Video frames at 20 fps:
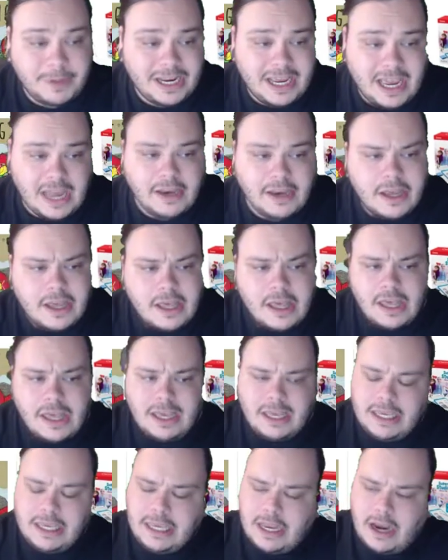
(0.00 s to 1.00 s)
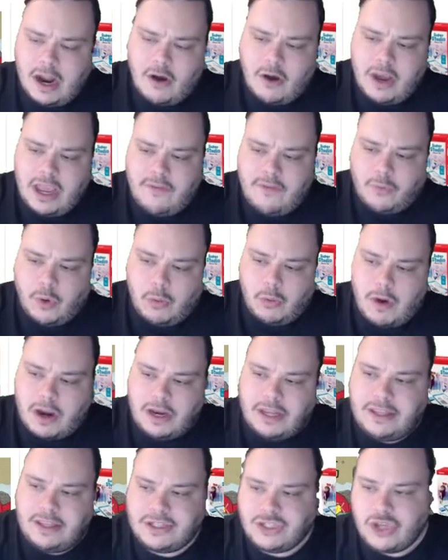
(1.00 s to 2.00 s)
But again, you know, if we're
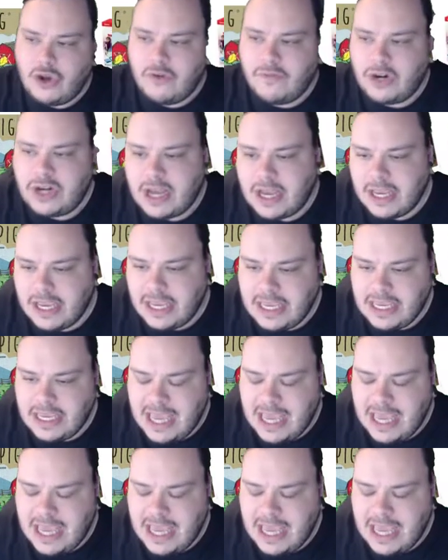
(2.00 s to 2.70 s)
running this overnight,